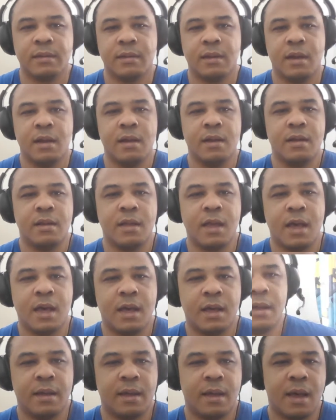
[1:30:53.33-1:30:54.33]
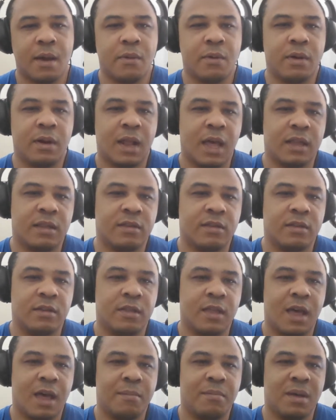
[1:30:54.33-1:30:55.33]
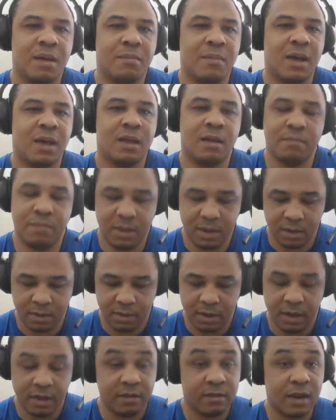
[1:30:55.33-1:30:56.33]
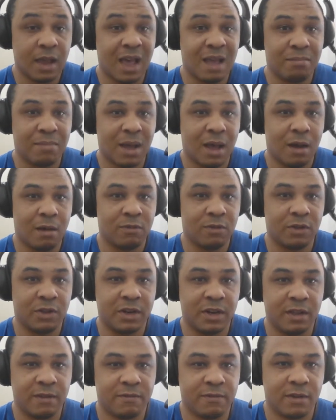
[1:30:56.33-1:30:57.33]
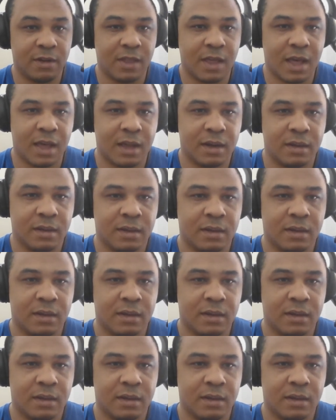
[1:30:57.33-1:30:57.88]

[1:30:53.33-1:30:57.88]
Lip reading: I would like to do that, but my computer is not powerful enough for that.